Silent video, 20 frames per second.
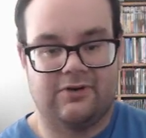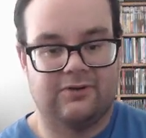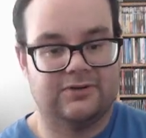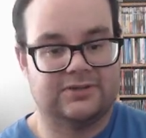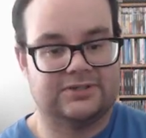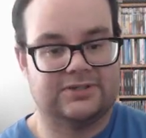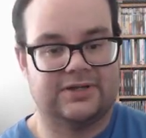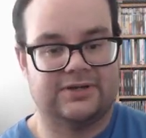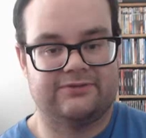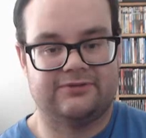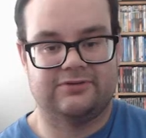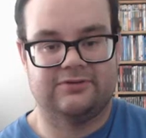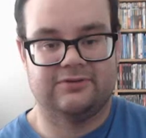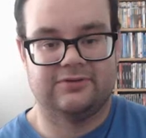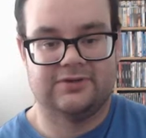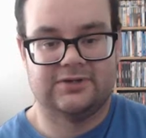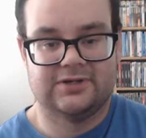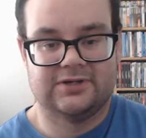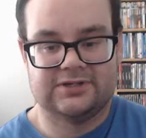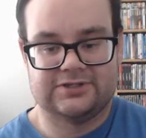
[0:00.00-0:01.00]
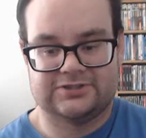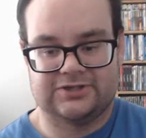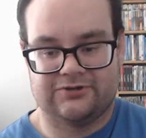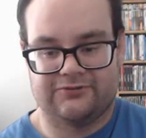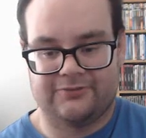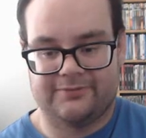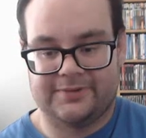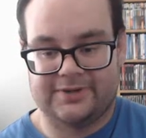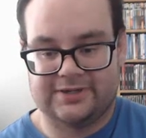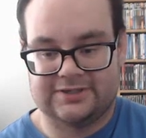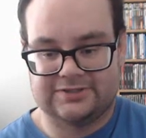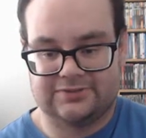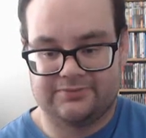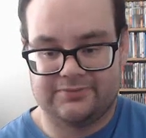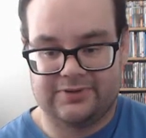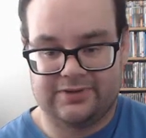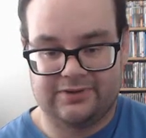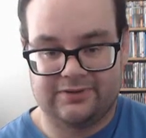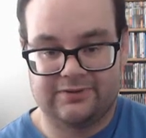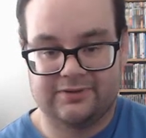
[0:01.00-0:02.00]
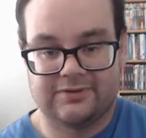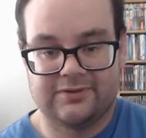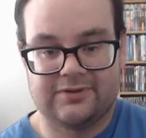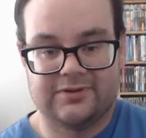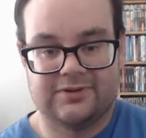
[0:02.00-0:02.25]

always have to suffer because of me.